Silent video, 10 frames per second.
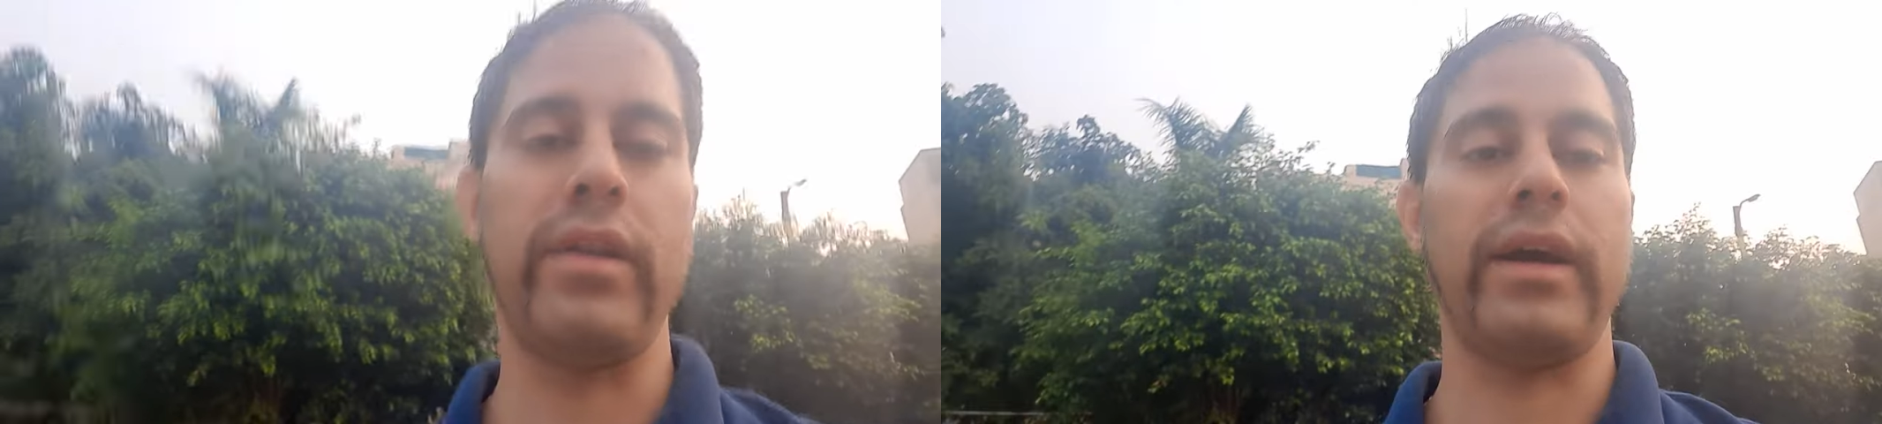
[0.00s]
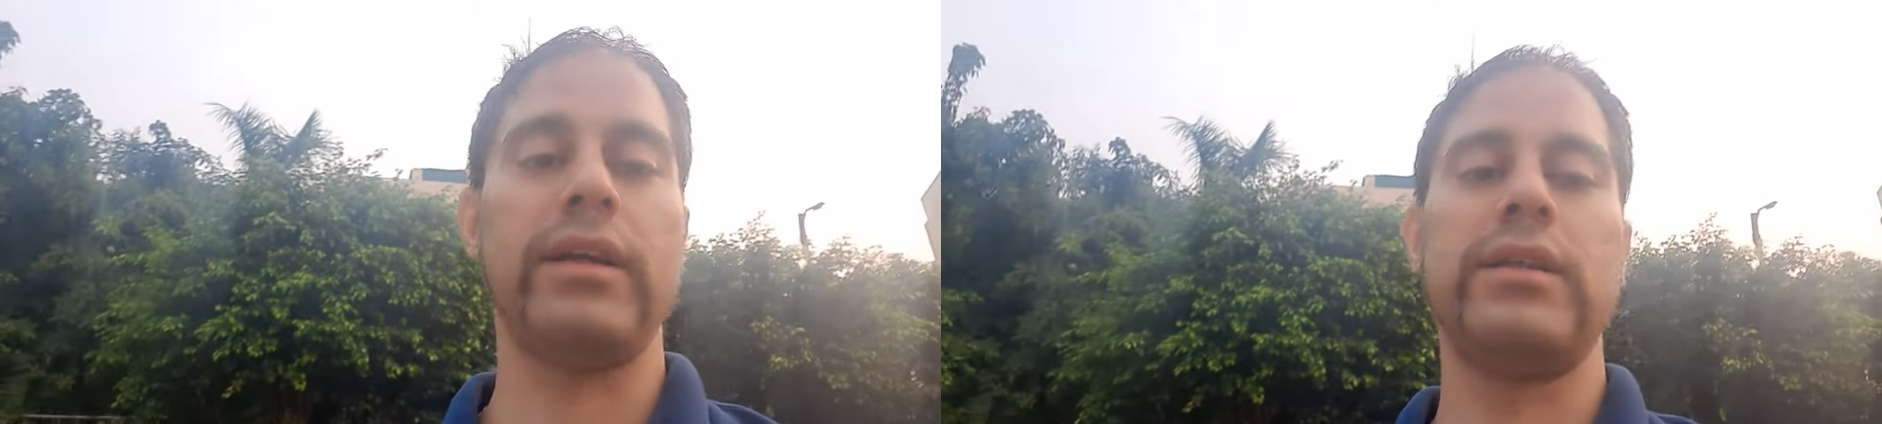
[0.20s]

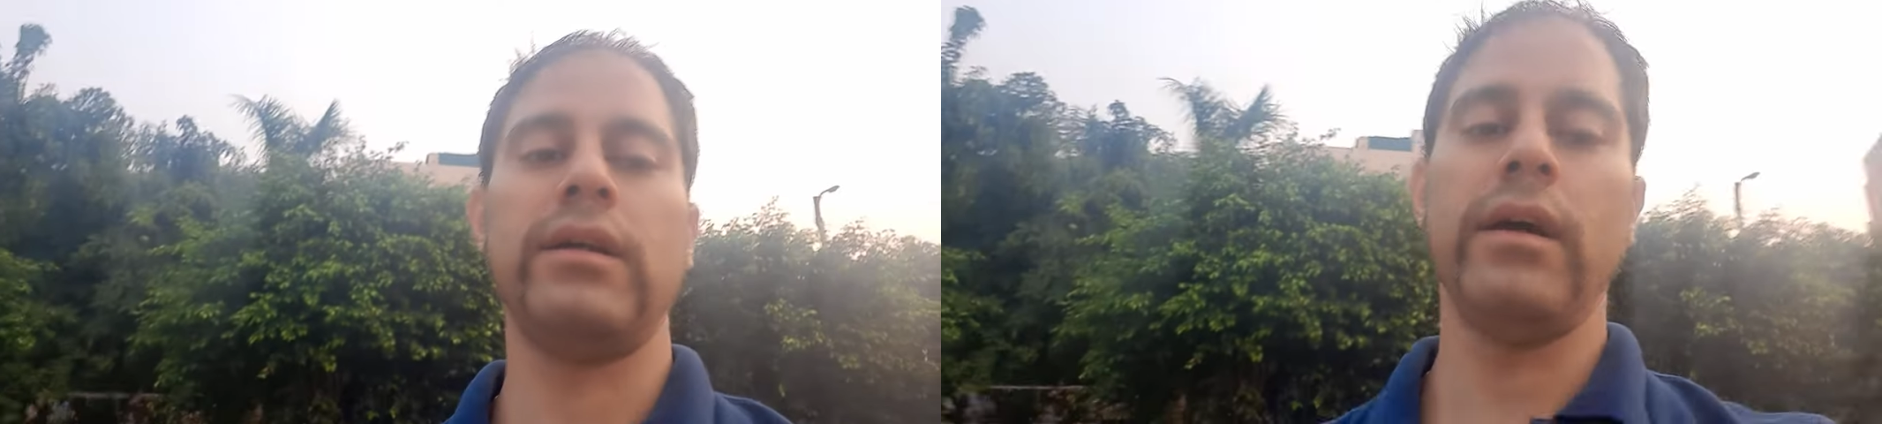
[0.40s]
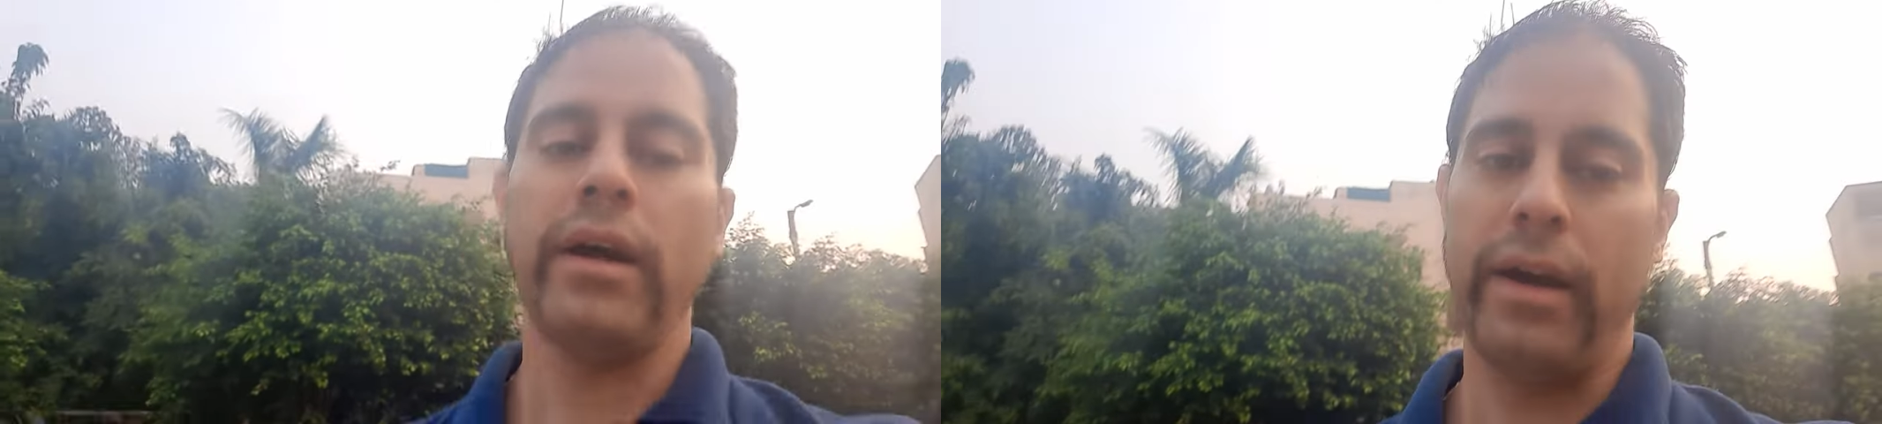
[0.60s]
things
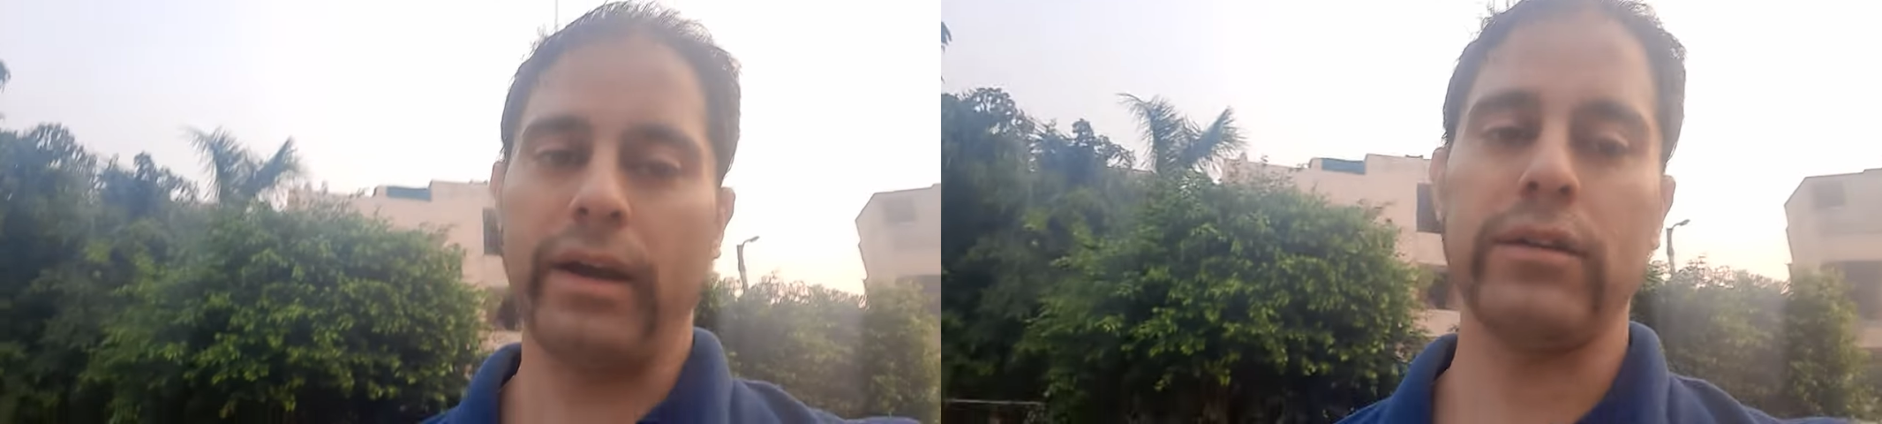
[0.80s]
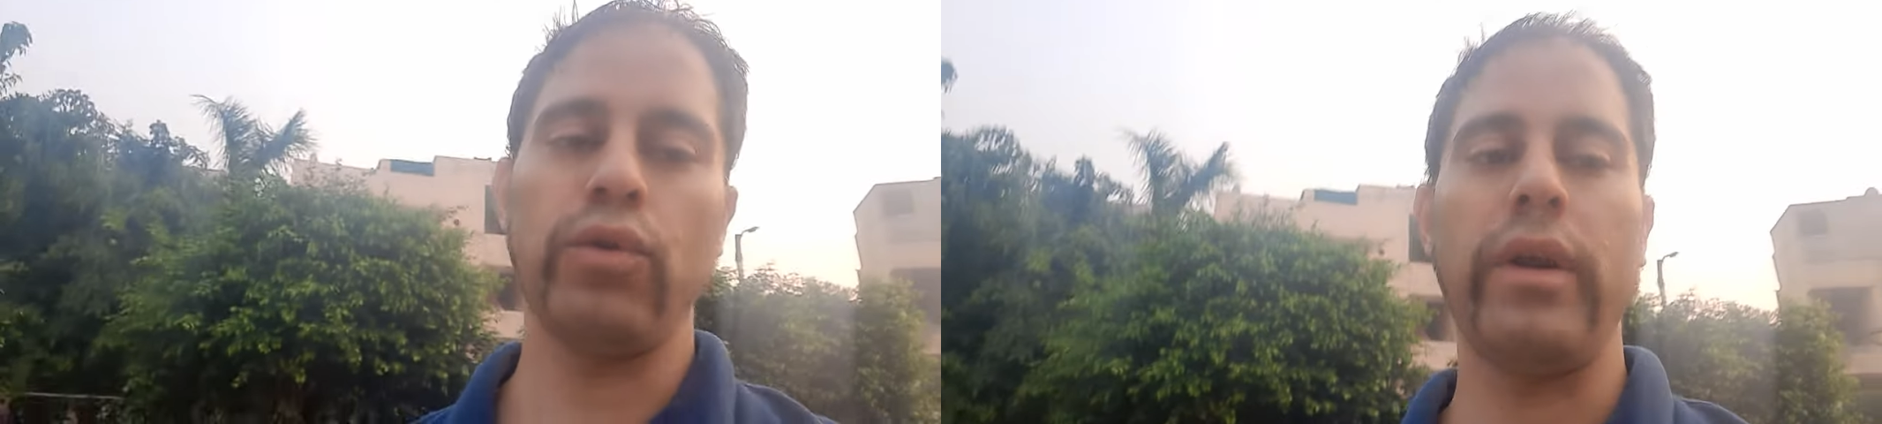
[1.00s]

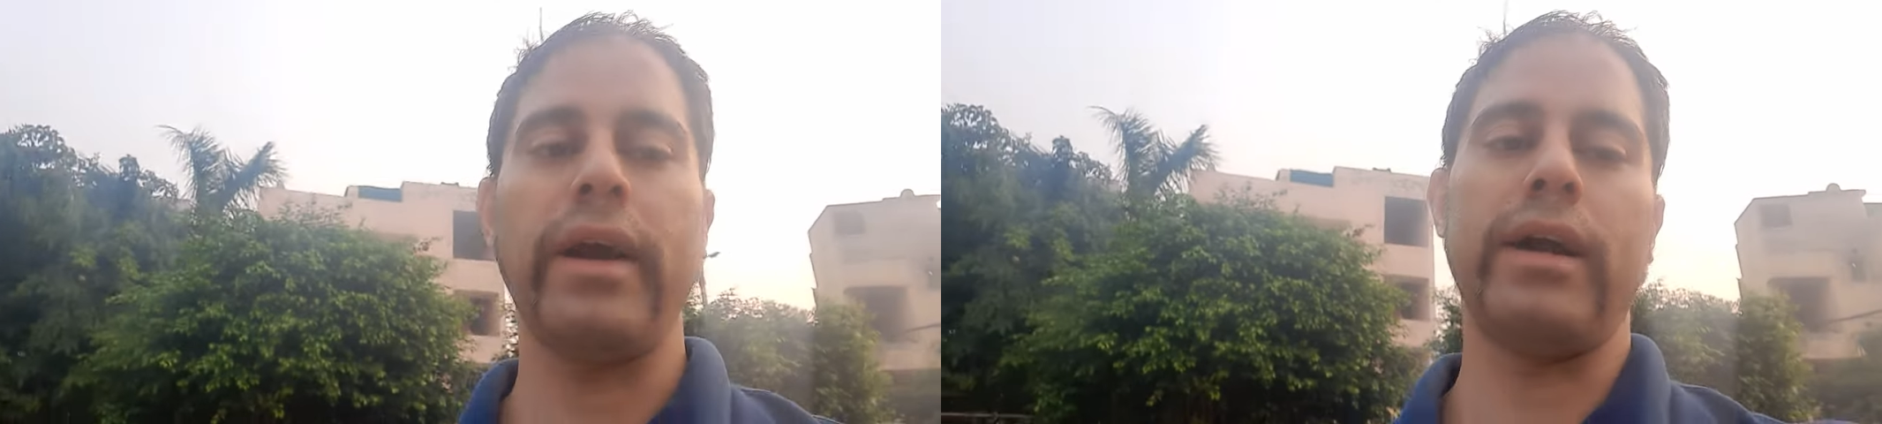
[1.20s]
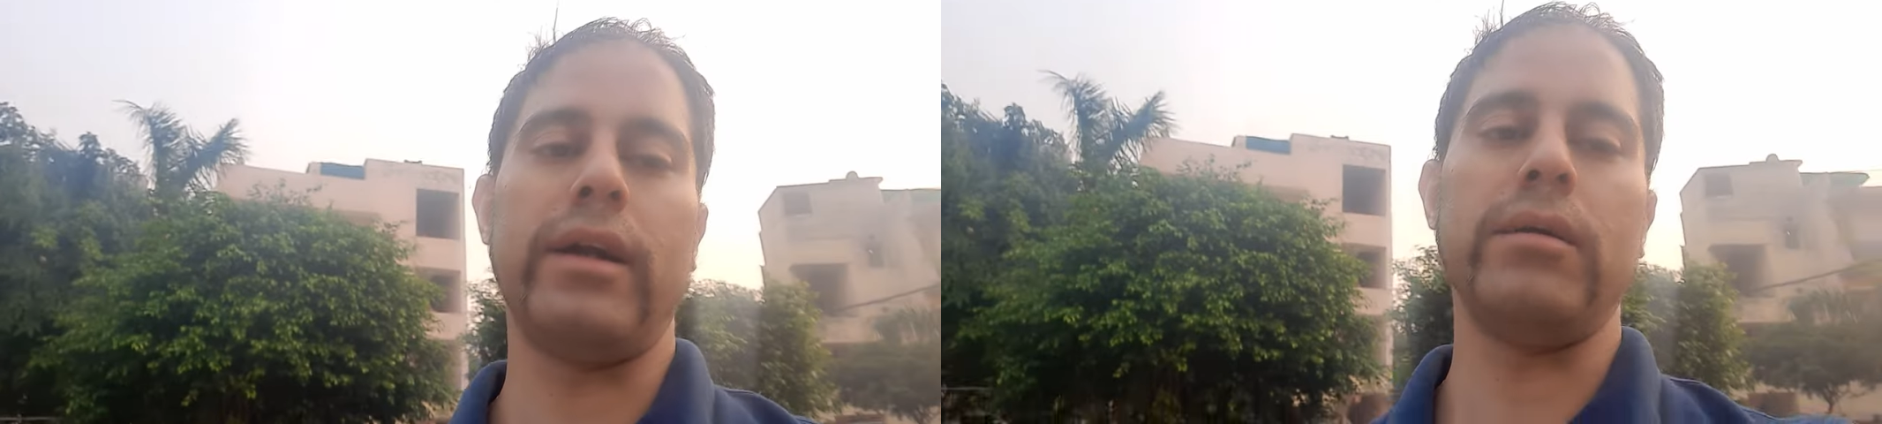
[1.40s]

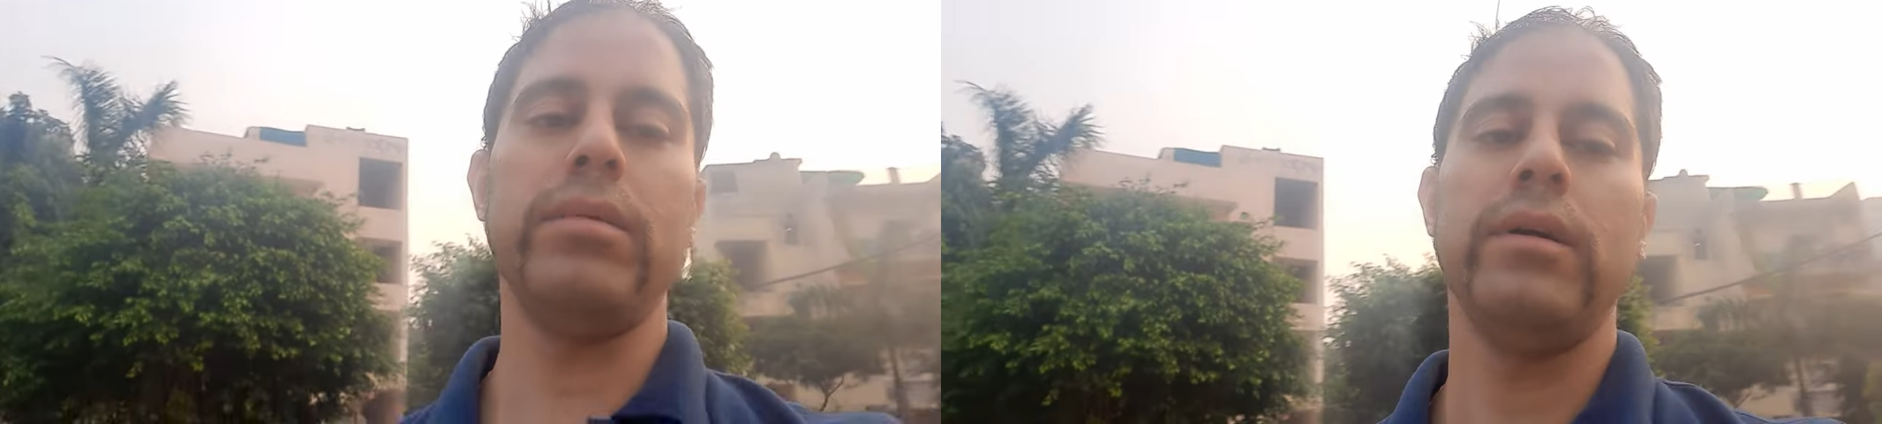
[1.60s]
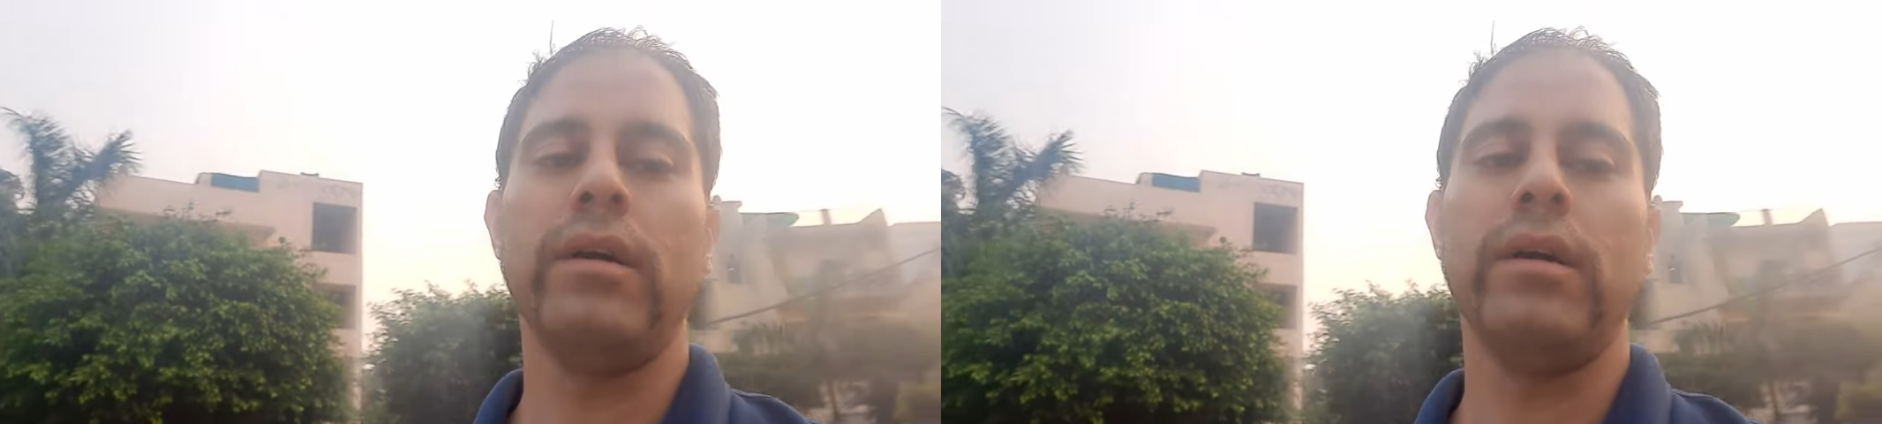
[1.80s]
actually add up,